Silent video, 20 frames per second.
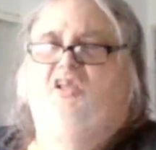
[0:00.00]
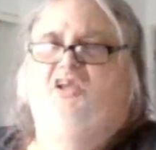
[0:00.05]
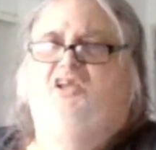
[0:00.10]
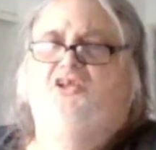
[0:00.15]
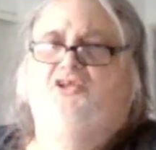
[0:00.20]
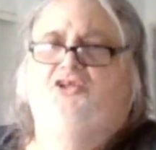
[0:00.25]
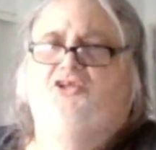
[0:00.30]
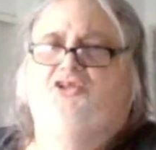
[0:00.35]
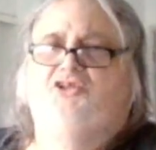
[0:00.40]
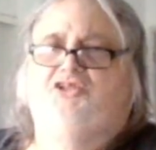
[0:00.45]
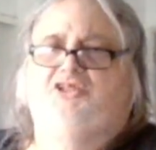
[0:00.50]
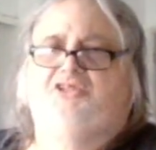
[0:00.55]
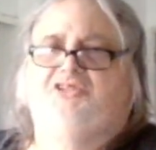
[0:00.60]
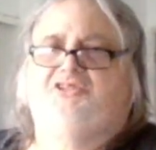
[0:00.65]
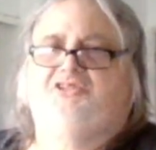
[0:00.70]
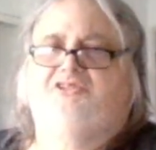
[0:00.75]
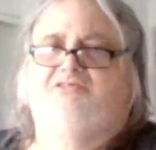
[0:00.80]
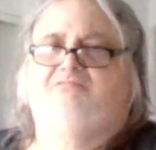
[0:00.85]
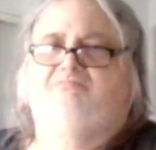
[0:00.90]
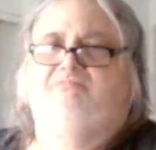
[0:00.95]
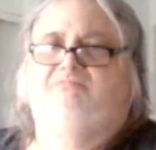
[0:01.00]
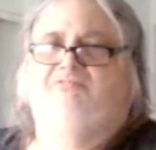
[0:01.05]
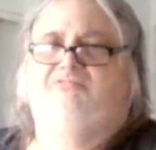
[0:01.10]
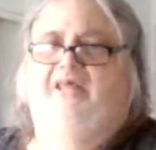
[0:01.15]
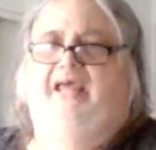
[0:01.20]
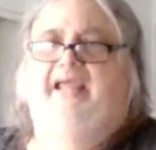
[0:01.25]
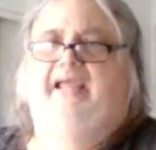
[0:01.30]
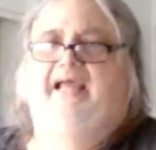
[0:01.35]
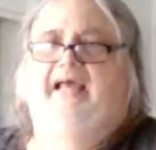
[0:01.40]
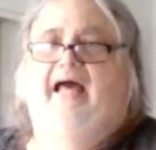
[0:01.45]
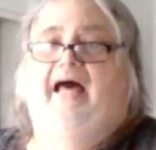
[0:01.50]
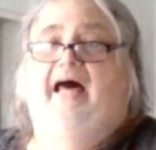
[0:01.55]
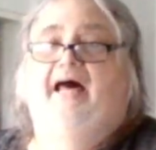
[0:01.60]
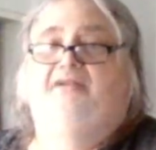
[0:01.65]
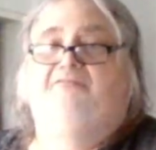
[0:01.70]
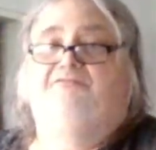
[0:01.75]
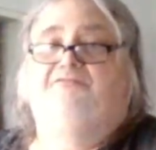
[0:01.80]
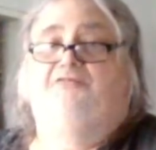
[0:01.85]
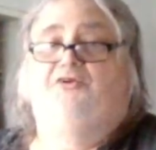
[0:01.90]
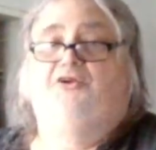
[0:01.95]
you just thank
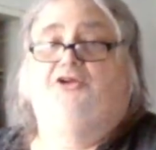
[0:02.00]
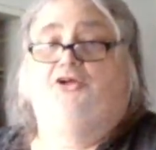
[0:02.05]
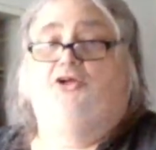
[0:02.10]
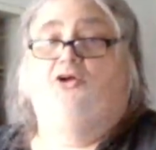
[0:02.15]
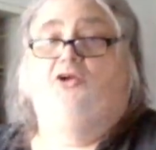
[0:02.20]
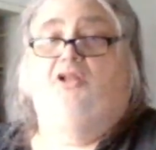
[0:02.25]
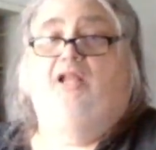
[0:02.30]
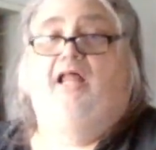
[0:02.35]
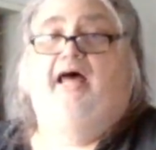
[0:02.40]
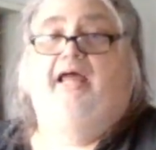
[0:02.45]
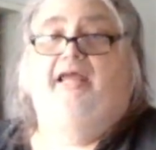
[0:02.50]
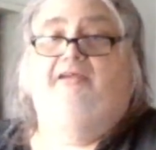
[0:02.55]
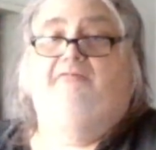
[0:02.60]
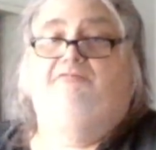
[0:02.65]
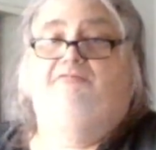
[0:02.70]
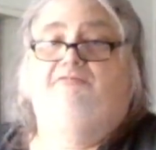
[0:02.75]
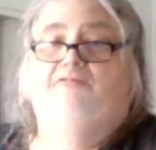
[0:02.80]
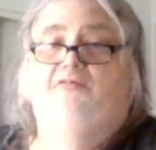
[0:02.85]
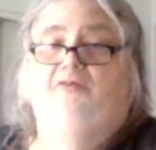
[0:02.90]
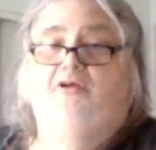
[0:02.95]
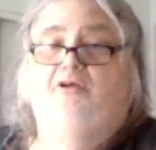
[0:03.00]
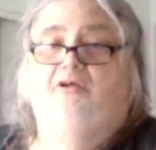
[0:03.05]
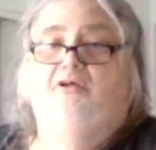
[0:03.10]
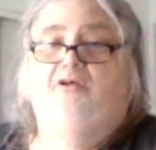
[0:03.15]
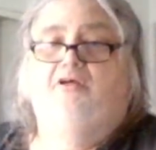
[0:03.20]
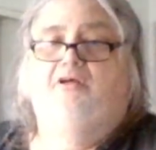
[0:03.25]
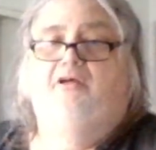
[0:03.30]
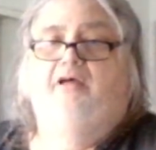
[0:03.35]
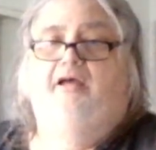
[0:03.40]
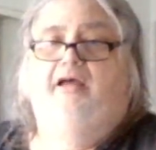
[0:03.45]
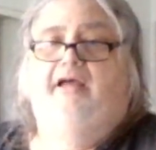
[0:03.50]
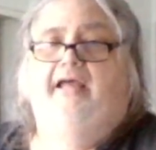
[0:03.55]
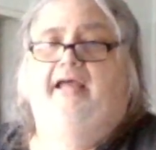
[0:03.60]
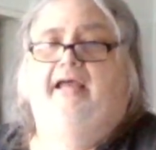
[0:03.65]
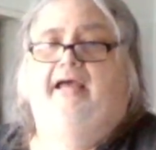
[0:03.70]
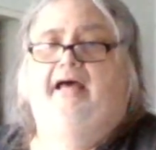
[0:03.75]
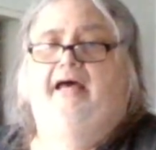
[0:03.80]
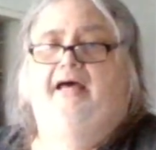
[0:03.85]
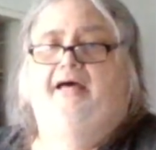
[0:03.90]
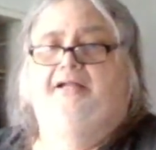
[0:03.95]
God for your life,
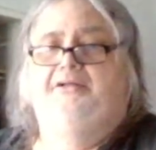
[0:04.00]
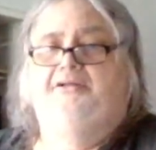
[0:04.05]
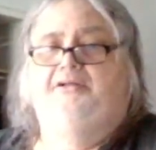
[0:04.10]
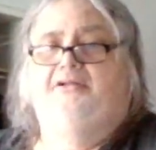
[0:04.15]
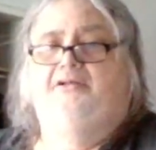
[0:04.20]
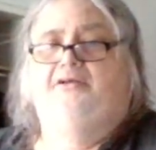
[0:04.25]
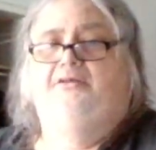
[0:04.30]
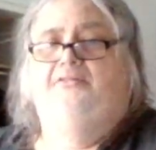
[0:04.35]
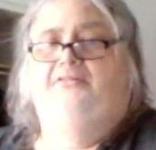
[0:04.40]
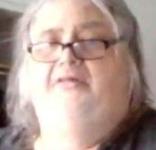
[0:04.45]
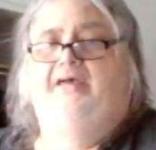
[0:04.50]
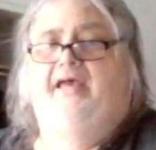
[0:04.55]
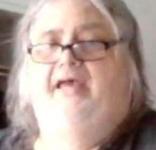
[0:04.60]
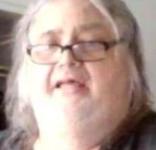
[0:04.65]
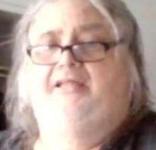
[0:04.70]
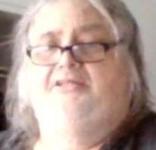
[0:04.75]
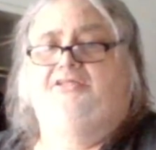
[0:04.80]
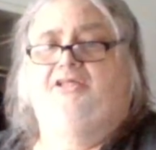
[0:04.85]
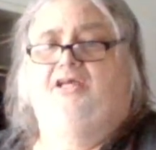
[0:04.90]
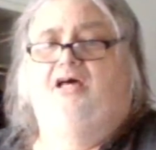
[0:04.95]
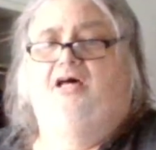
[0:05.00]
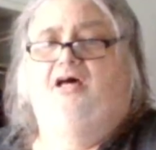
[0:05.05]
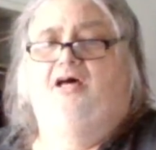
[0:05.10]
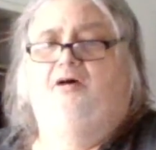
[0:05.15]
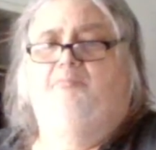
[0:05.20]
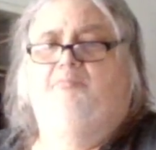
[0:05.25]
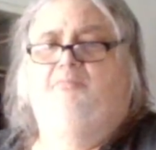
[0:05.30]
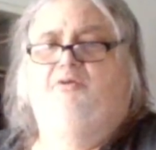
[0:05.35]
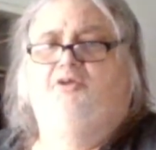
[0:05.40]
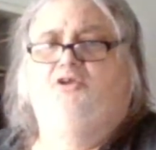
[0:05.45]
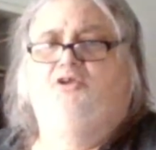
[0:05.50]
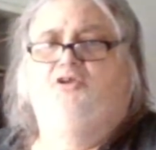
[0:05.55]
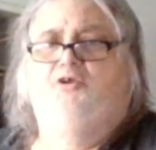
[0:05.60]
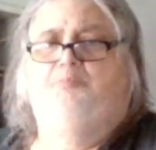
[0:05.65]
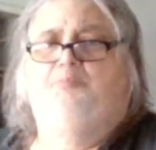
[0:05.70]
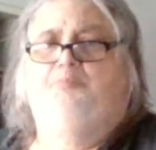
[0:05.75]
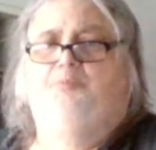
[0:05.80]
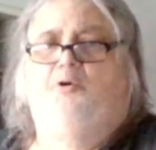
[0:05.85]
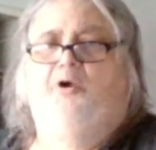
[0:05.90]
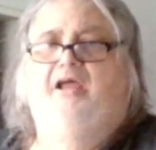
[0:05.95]
and that
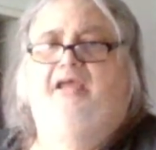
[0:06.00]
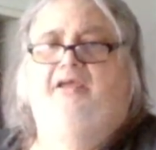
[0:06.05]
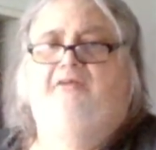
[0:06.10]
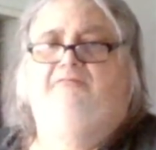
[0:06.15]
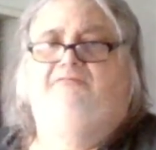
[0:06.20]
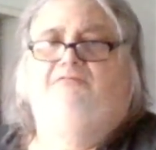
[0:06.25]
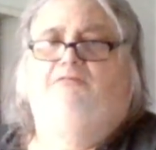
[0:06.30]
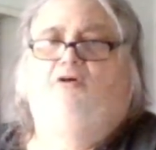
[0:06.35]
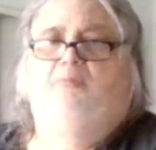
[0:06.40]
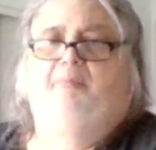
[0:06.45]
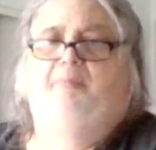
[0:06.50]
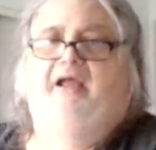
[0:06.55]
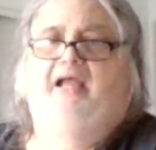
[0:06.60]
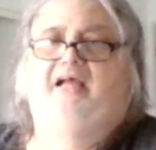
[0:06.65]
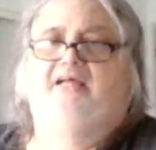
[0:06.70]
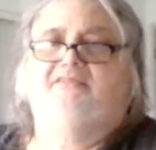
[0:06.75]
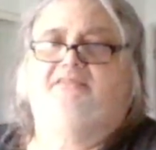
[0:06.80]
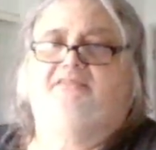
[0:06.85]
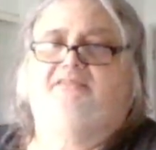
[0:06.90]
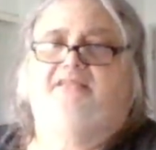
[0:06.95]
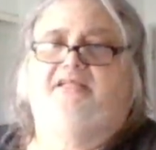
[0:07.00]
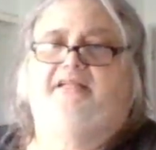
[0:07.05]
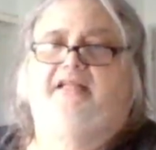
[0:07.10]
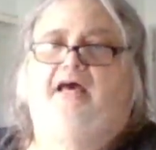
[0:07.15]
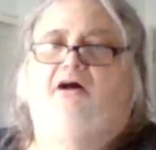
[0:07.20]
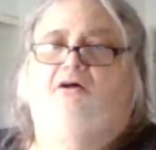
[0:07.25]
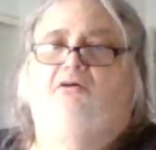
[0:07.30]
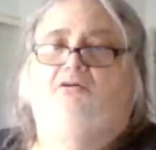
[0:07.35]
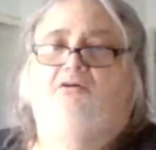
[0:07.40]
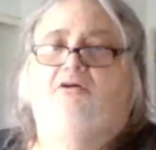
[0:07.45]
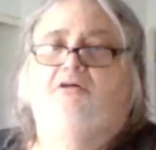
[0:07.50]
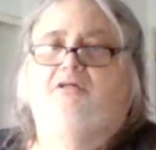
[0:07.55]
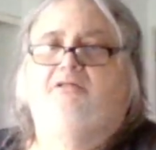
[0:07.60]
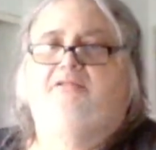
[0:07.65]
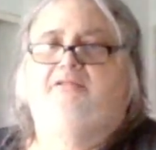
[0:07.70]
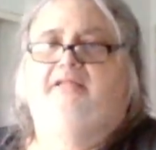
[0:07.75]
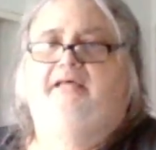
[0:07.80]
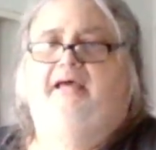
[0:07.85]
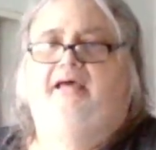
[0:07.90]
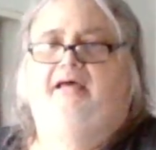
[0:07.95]
you pray for my cousin Danelle,
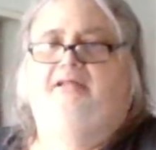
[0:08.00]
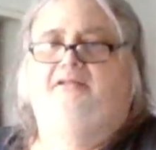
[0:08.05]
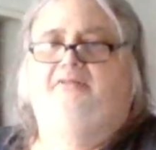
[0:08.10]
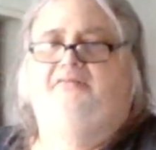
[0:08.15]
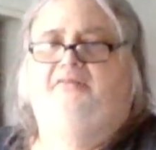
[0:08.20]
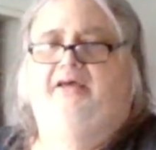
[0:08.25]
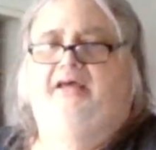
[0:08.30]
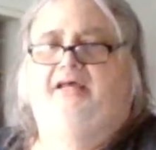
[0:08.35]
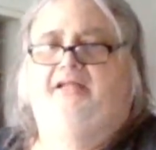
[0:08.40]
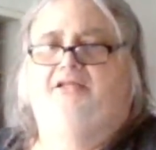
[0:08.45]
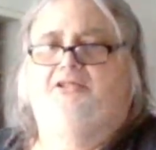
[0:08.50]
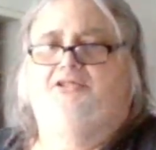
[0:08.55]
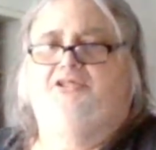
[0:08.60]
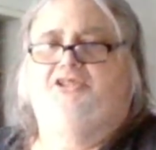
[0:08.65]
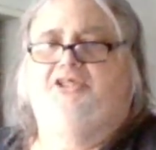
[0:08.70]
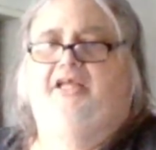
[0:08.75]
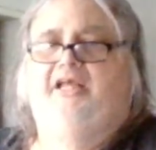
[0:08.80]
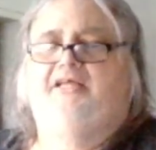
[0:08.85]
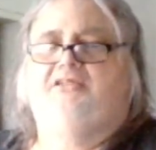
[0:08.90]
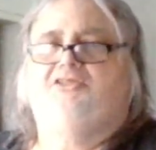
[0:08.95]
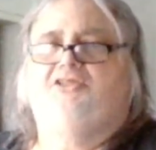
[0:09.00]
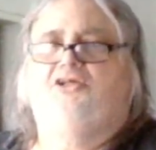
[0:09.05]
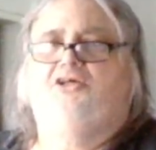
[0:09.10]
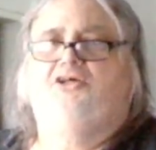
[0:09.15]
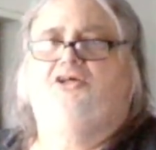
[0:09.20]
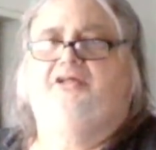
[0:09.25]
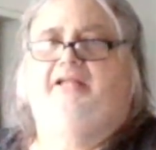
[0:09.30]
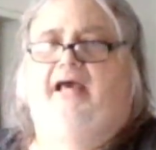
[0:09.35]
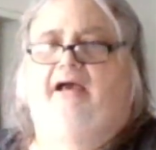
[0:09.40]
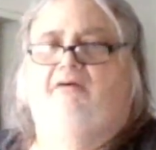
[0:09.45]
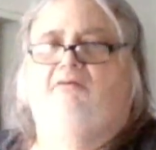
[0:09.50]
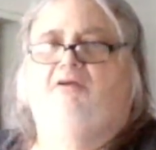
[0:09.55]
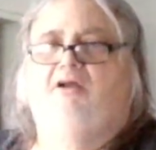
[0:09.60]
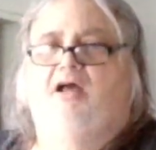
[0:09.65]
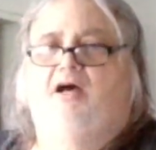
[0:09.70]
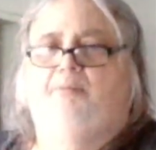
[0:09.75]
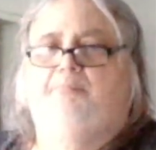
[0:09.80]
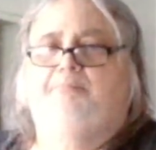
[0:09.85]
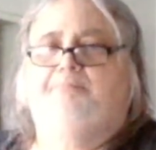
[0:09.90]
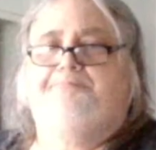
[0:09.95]
that she has a good
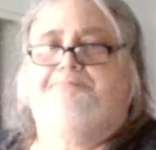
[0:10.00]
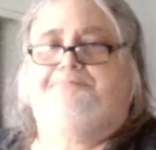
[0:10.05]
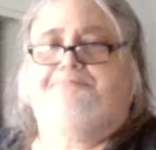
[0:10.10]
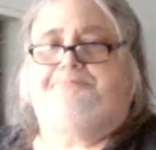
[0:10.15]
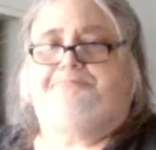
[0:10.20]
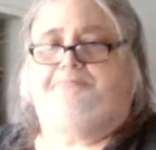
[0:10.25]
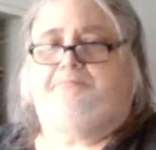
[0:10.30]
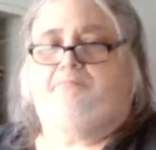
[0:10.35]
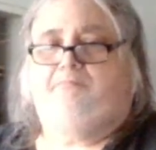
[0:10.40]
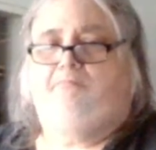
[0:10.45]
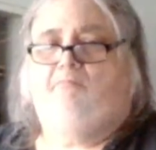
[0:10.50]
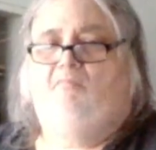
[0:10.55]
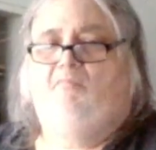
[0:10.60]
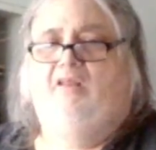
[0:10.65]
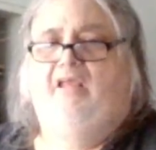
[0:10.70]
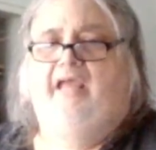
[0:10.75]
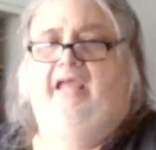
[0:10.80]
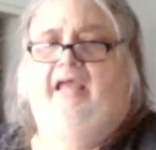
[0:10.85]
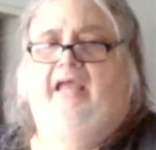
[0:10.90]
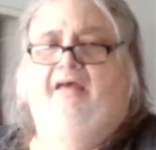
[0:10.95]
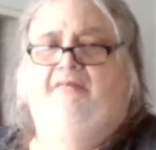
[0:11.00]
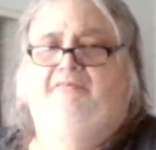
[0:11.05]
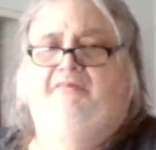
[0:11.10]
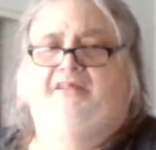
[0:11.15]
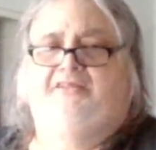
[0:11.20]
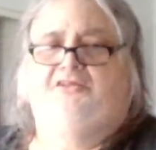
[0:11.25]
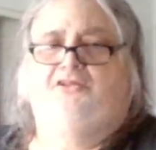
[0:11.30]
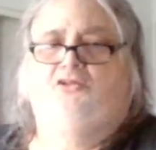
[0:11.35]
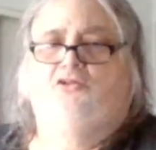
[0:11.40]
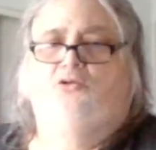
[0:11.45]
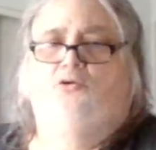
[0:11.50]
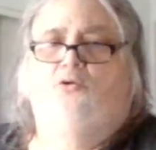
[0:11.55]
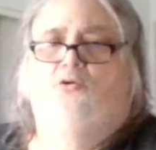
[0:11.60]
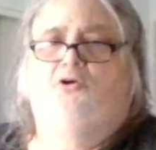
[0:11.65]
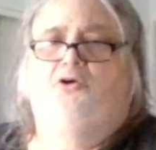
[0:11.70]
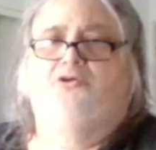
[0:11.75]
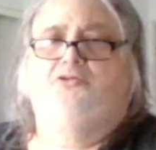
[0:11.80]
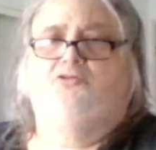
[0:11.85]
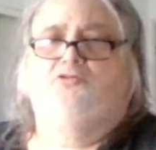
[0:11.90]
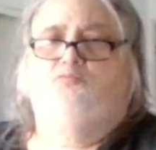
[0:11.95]
outcome, and that the
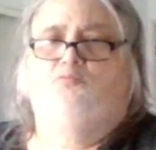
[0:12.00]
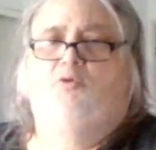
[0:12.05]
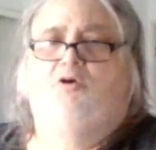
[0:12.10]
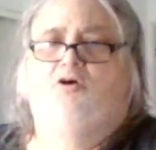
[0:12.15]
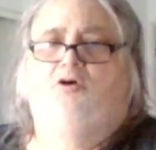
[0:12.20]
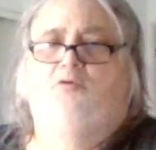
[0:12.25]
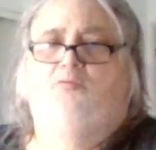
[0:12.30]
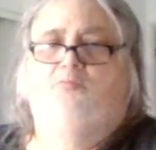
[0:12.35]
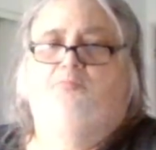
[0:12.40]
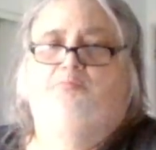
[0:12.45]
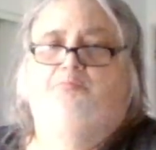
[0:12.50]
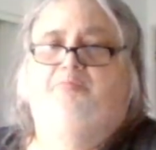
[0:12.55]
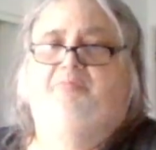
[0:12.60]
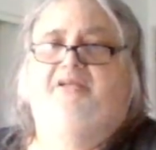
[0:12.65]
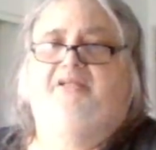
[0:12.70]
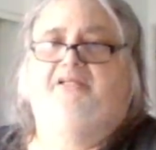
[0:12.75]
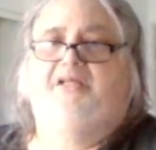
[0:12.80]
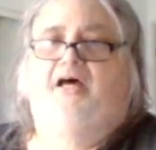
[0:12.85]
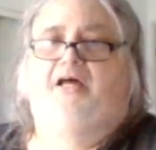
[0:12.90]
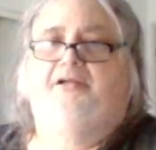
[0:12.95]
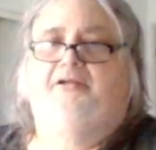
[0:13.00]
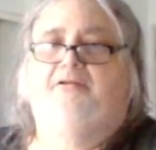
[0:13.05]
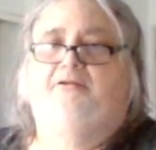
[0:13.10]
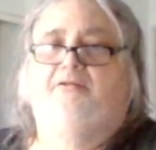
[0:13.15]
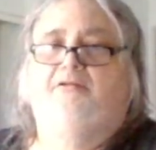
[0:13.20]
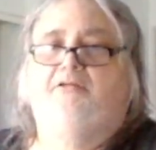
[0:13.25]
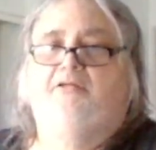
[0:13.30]
Lord's will be done.